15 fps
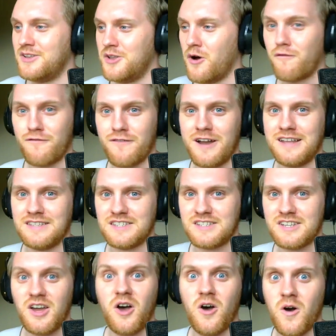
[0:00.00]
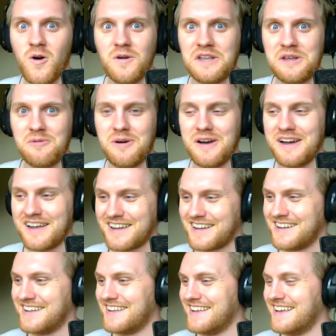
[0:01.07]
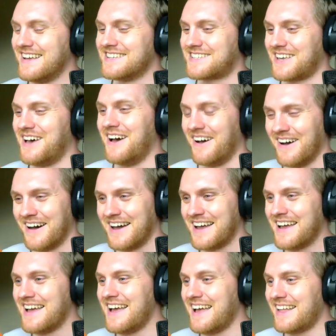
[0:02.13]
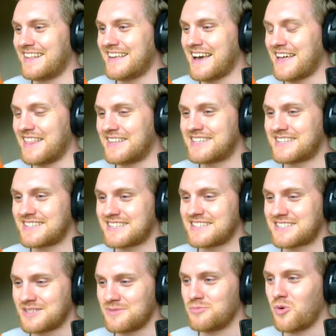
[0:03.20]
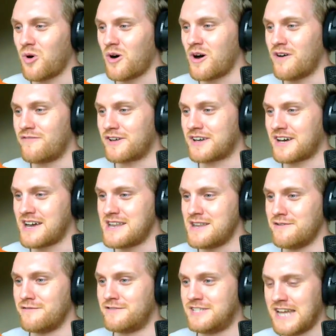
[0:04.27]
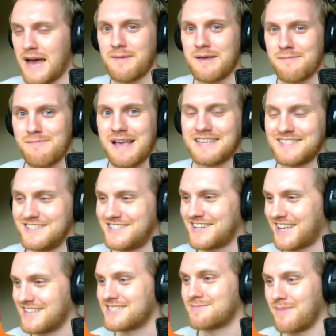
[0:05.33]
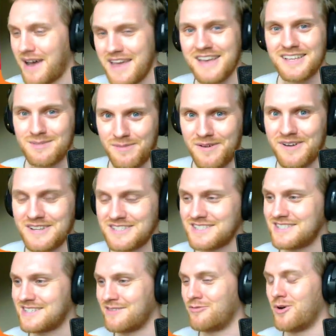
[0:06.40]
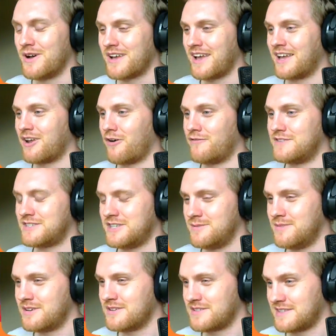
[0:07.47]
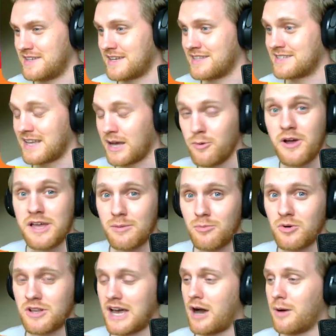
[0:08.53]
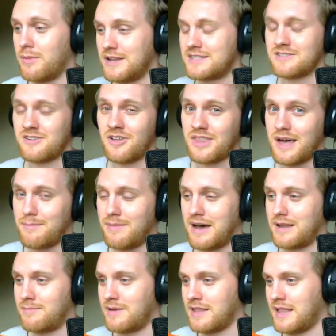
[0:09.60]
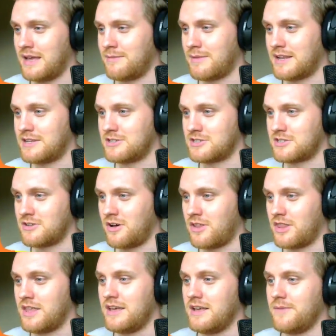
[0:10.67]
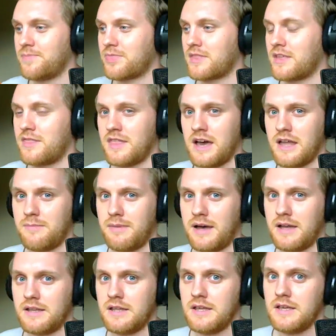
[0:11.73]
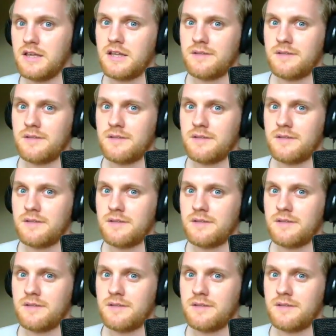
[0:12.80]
No friends, only work. Yeah, this is somewhat of a kind of damning message against my experiences of working in office cubicles like this. I work in one now, but it's not that bad. My line manager's not that bad.